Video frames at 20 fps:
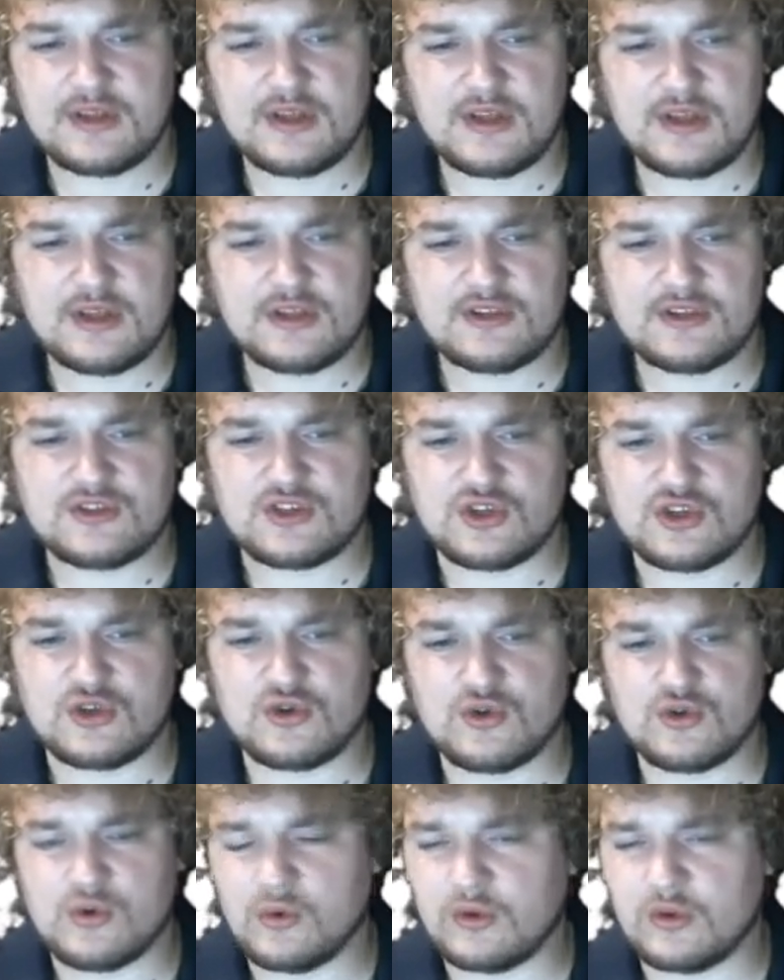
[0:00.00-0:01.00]

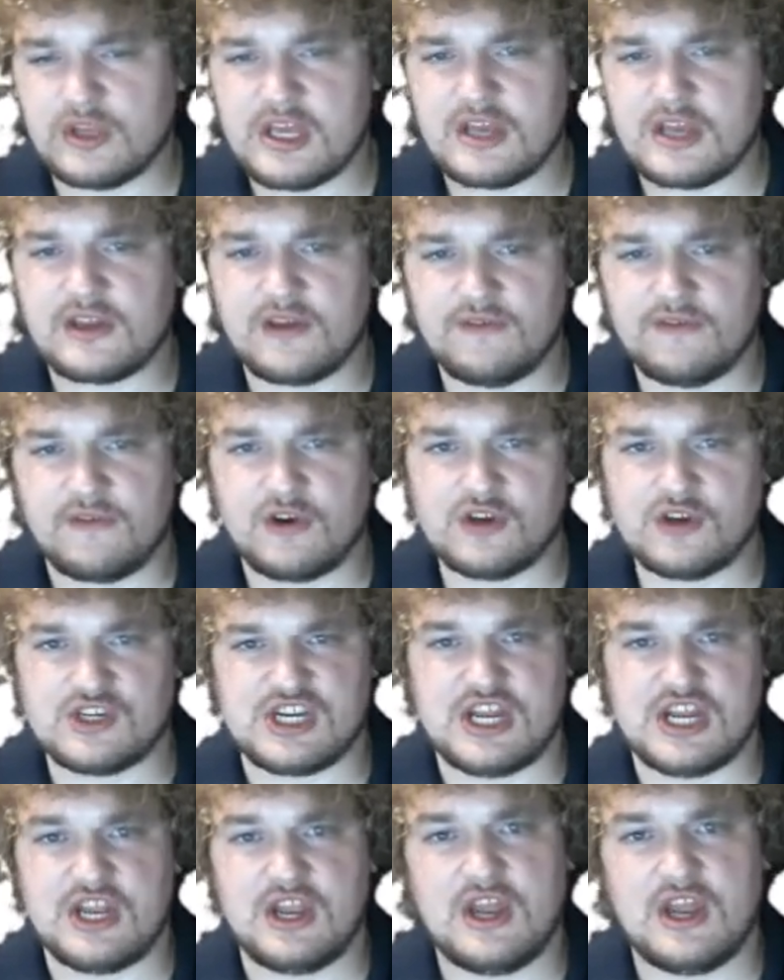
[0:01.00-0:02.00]
to lead
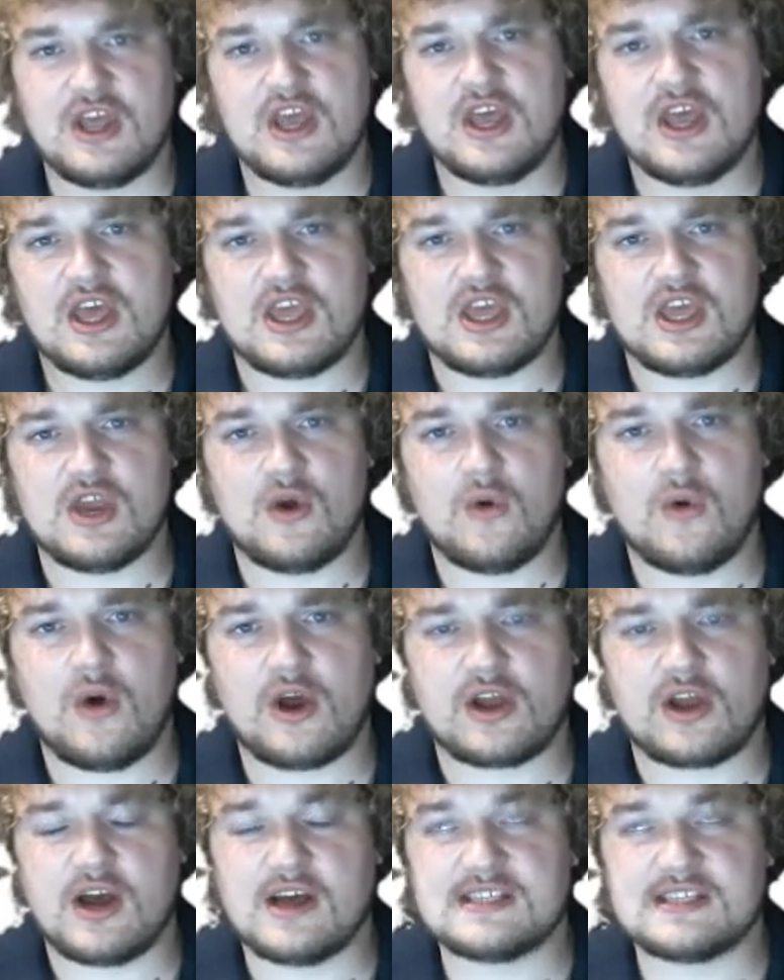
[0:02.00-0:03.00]
conversion. A
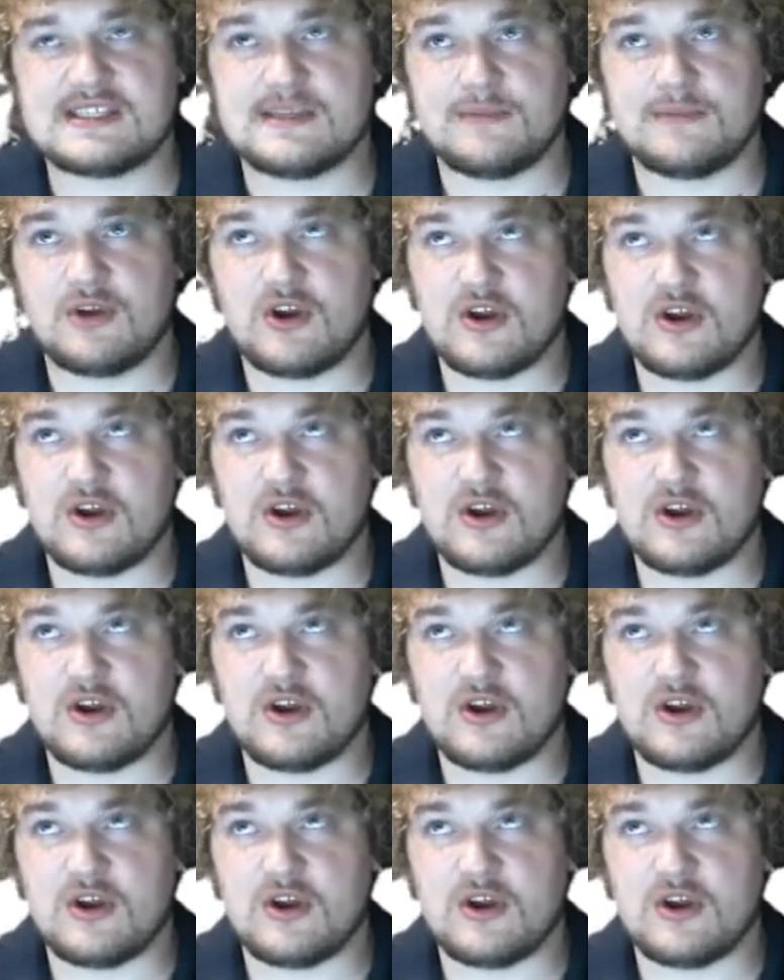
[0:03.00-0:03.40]
customer